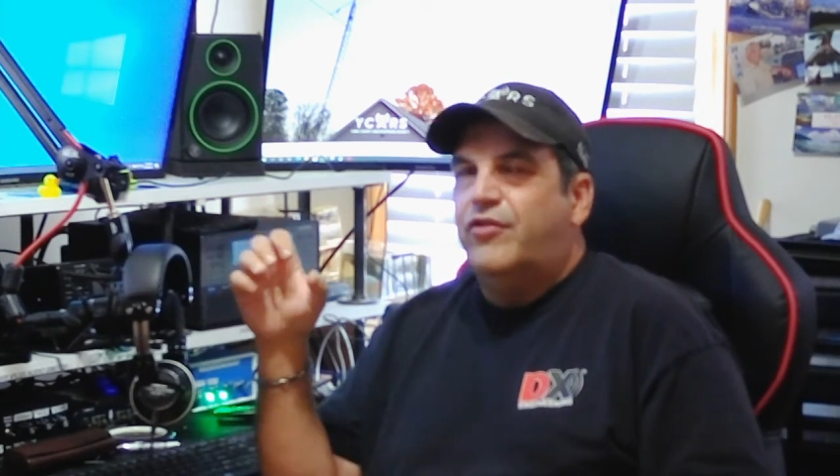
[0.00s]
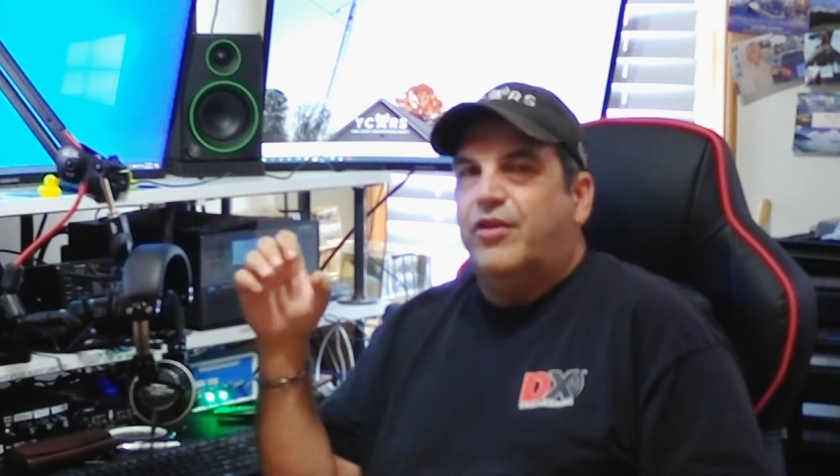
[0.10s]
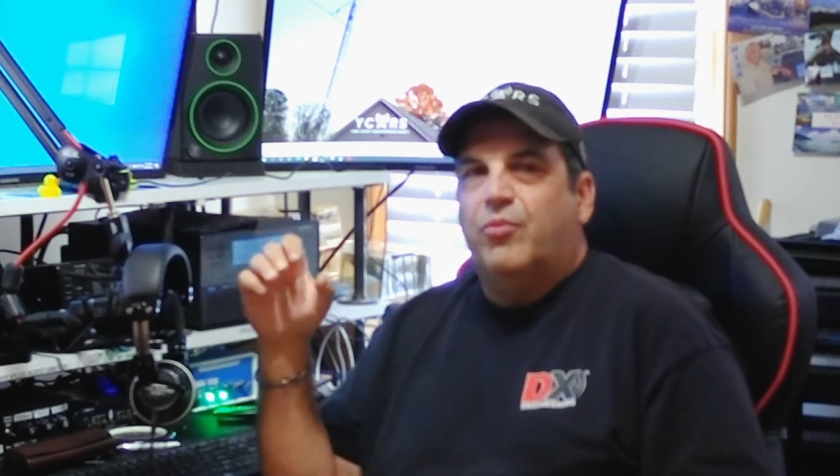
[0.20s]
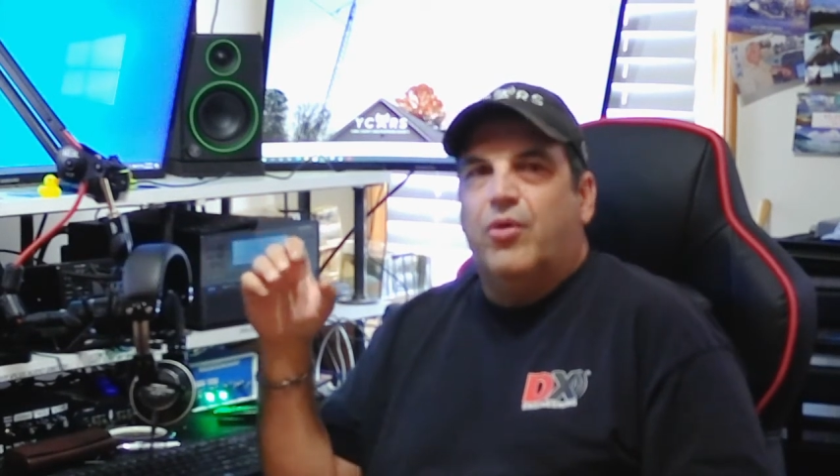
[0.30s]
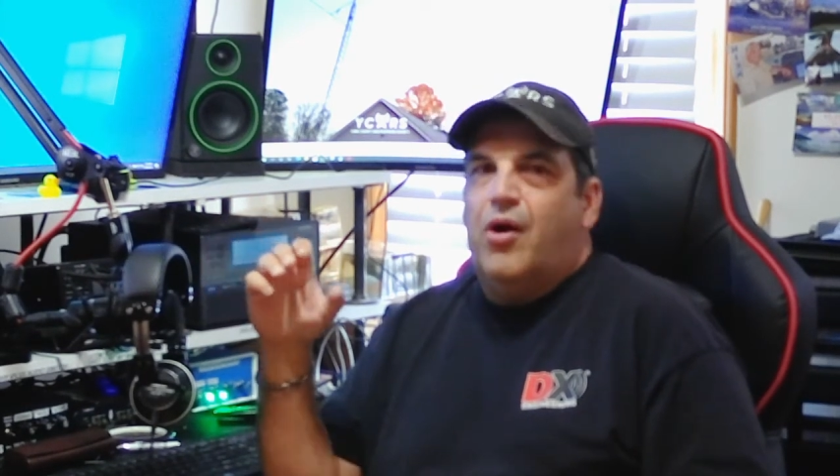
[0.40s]

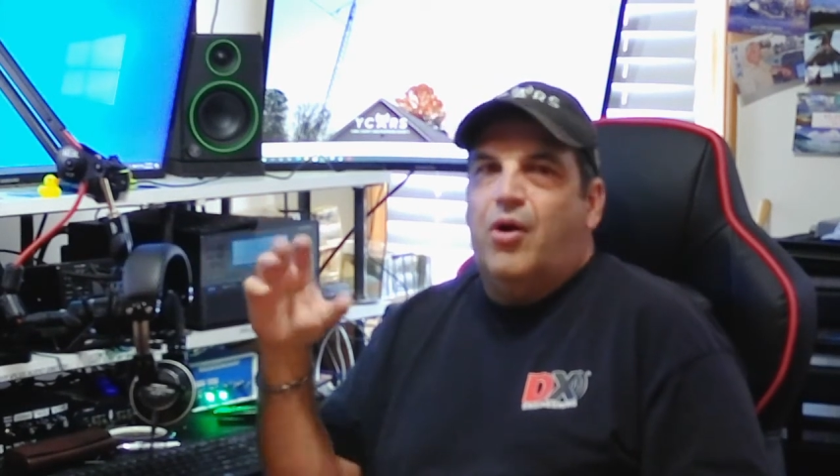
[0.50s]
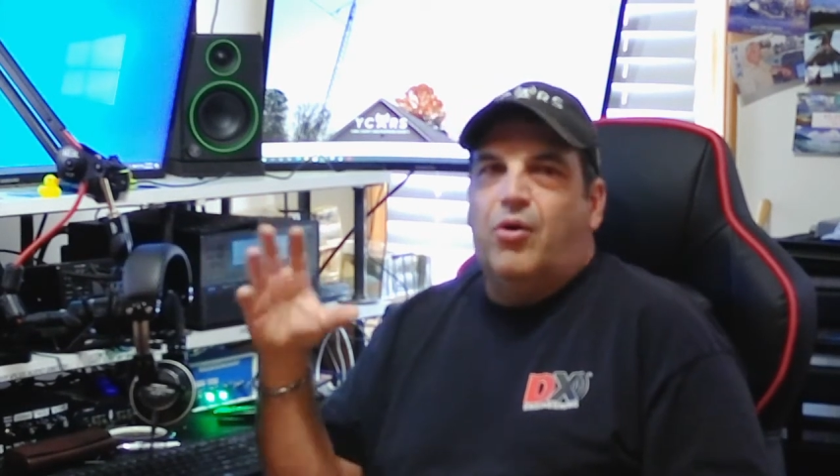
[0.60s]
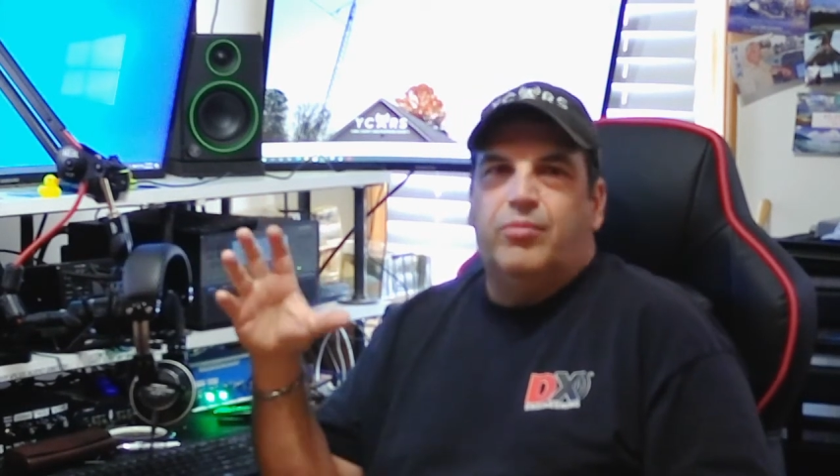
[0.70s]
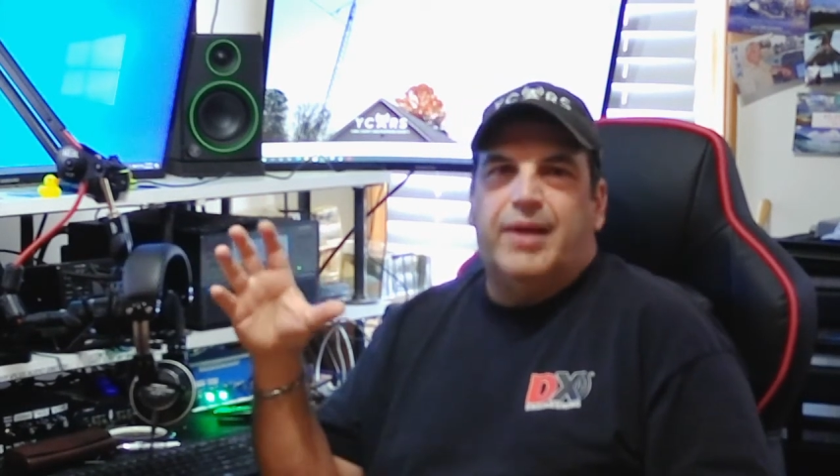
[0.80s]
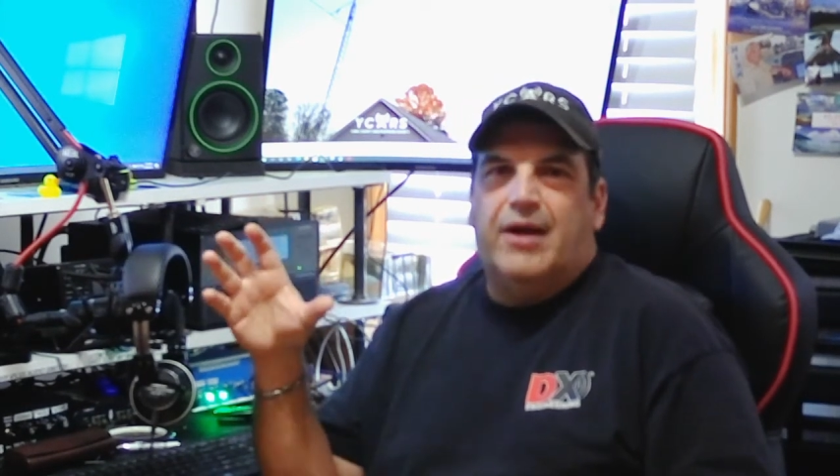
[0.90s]
and we're
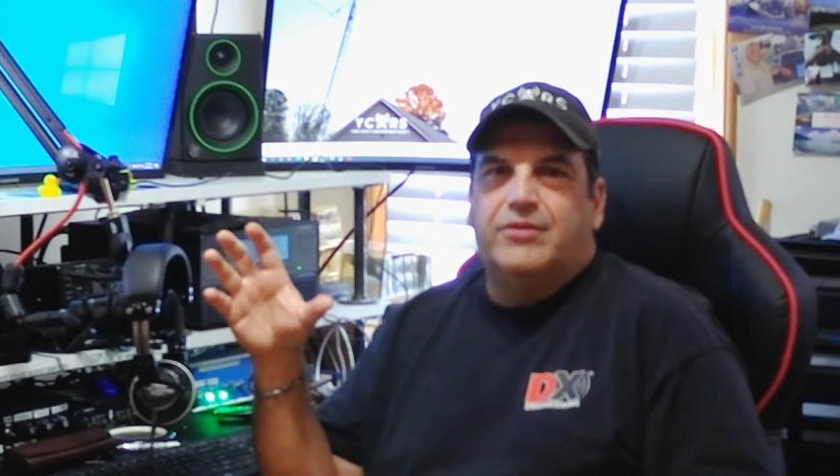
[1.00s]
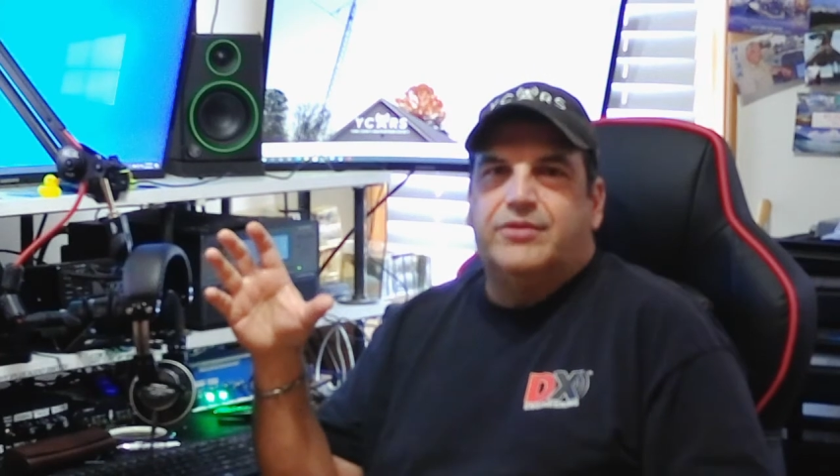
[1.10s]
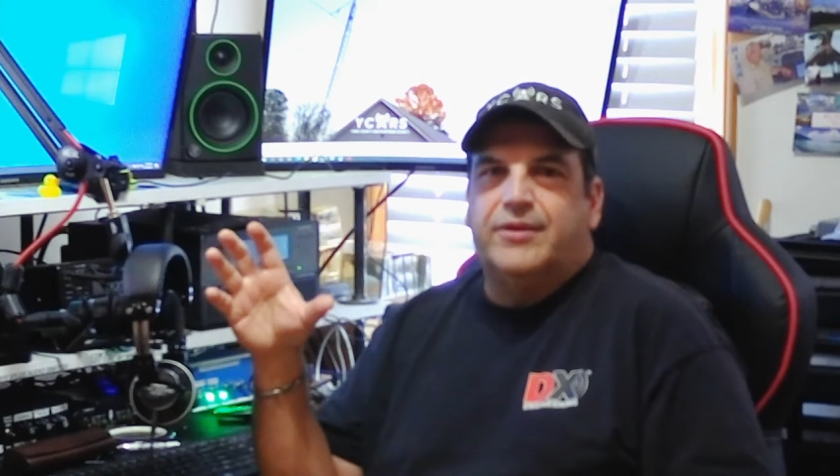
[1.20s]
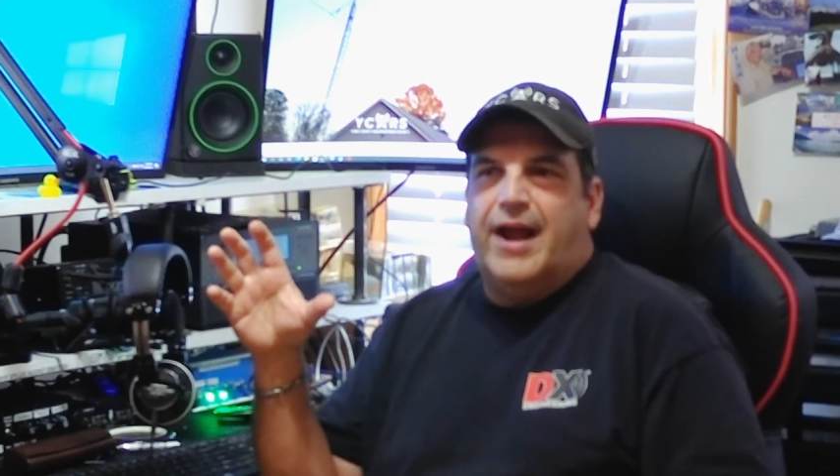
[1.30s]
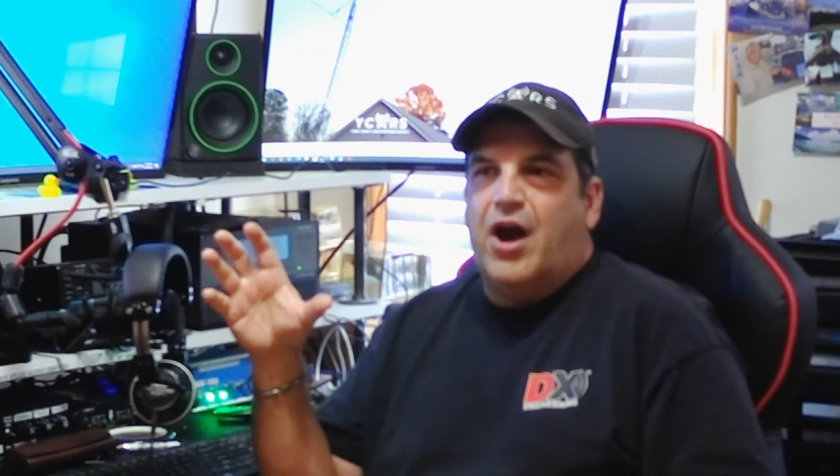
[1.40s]
all out
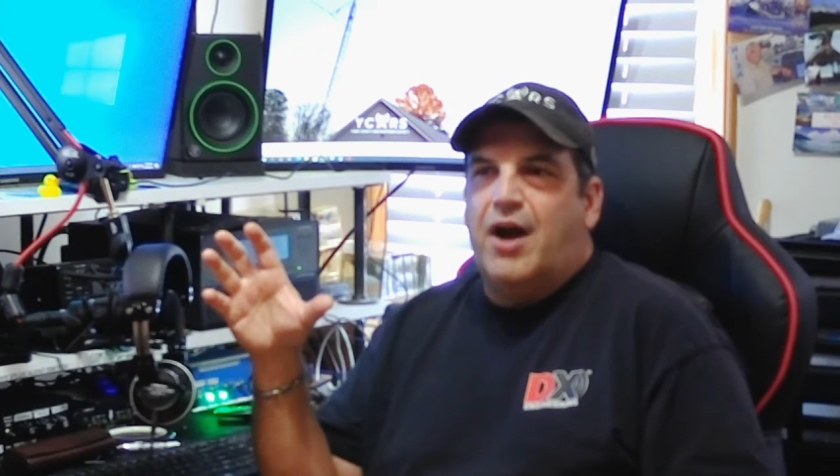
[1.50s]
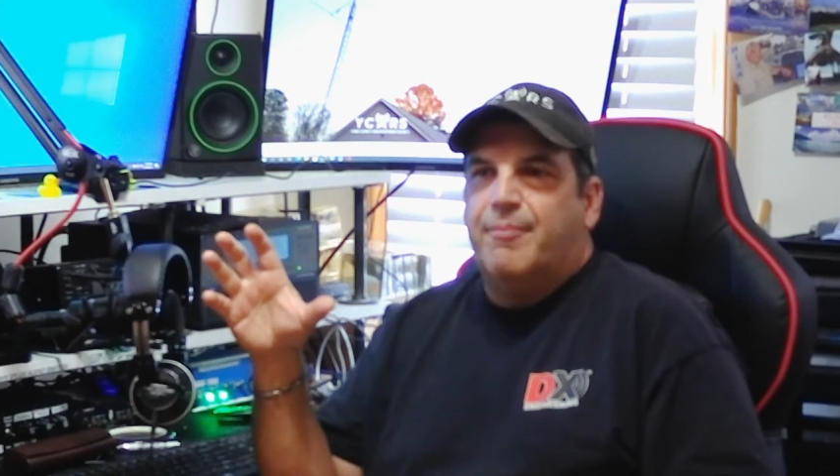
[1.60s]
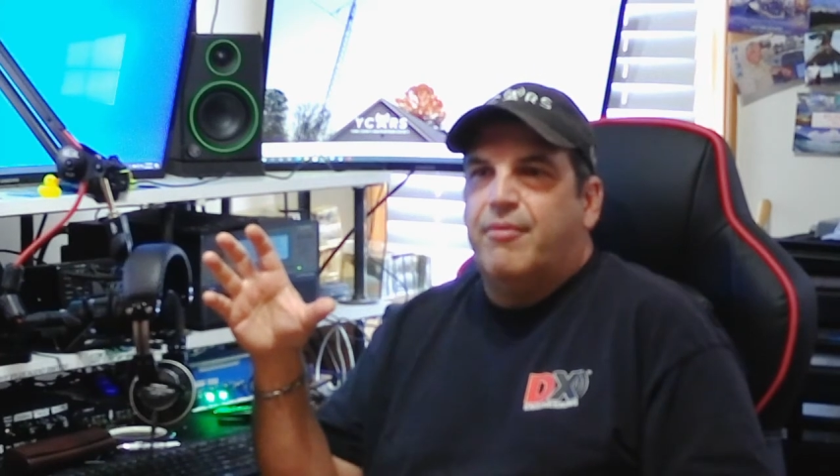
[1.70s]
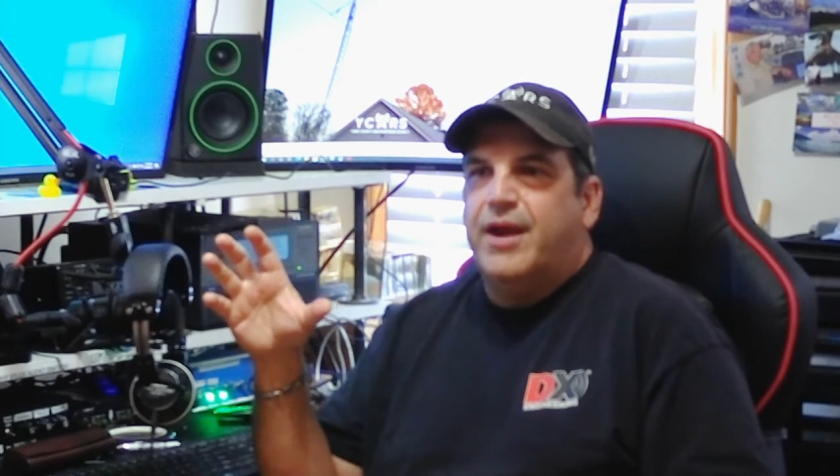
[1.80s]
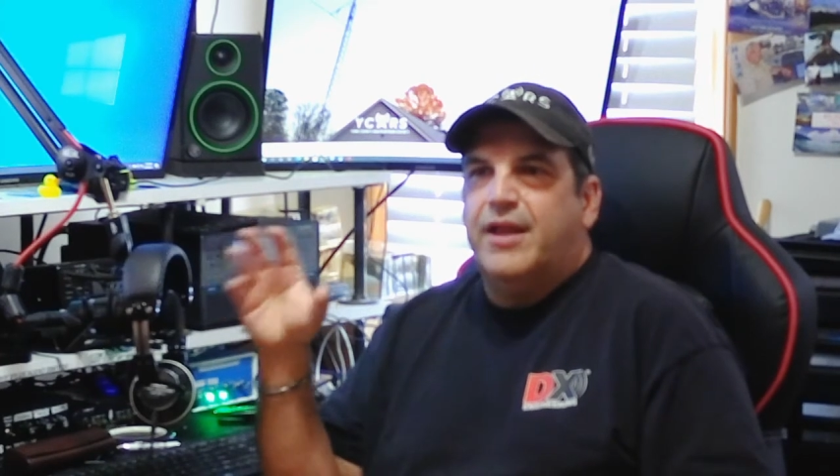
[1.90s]
there
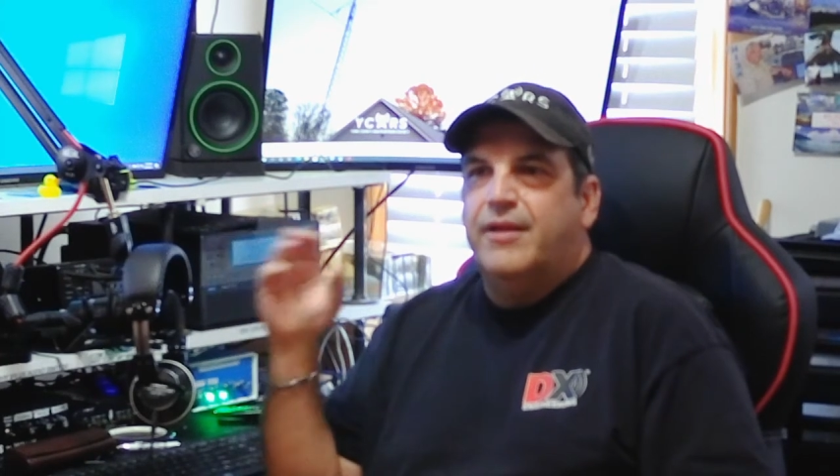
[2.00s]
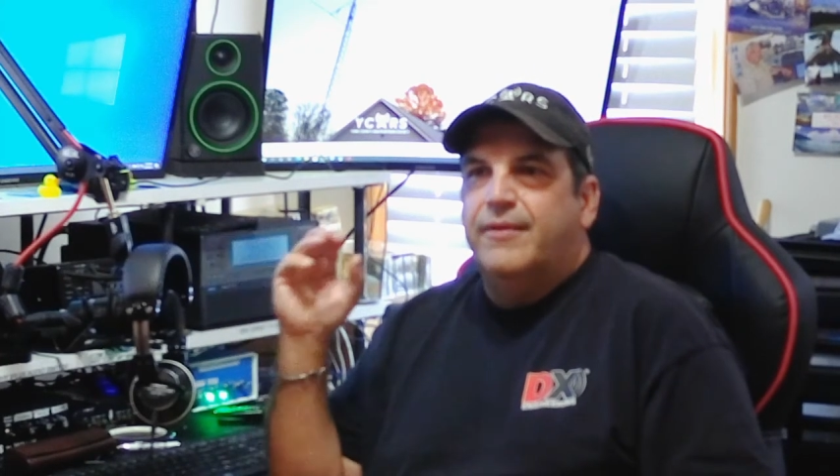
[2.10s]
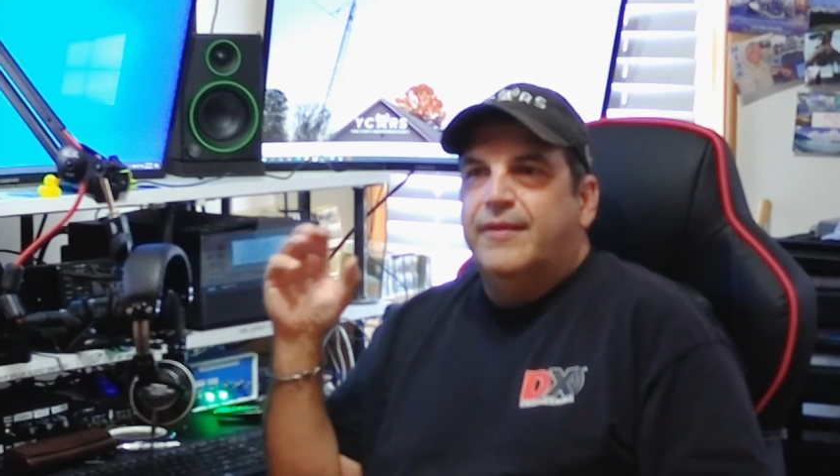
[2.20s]
operating,